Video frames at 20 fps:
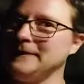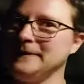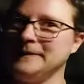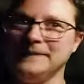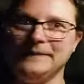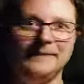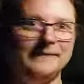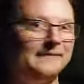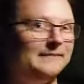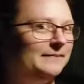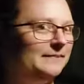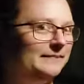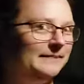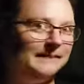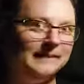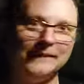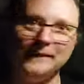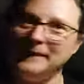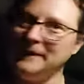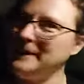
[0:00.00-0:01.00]

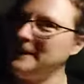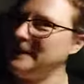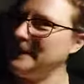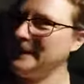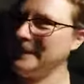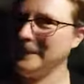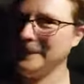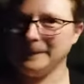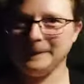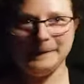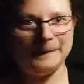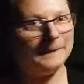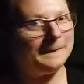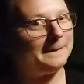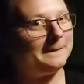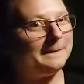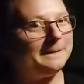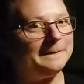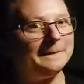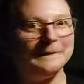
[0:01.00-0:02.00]

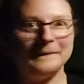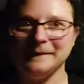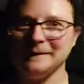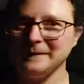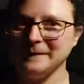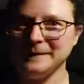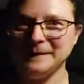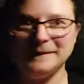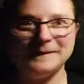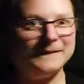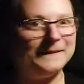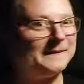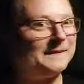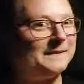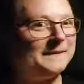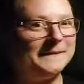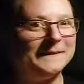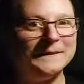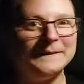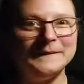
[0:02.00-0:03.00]

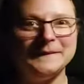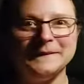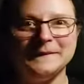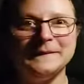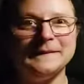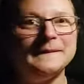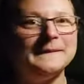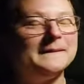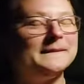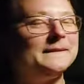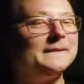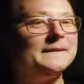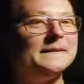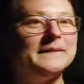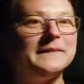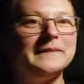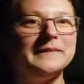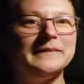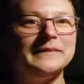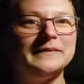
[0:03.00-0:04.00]

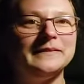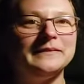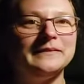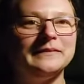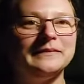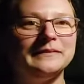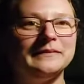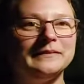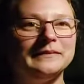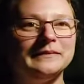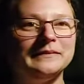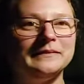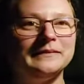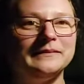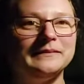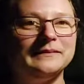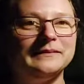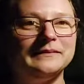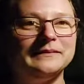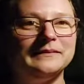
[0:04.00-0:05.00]

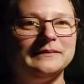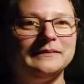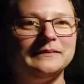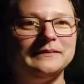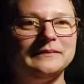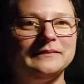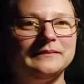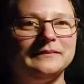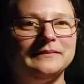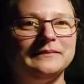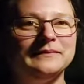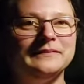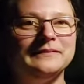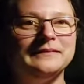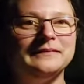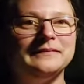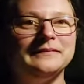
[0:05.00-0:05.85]
No words are spoken by the person on screen.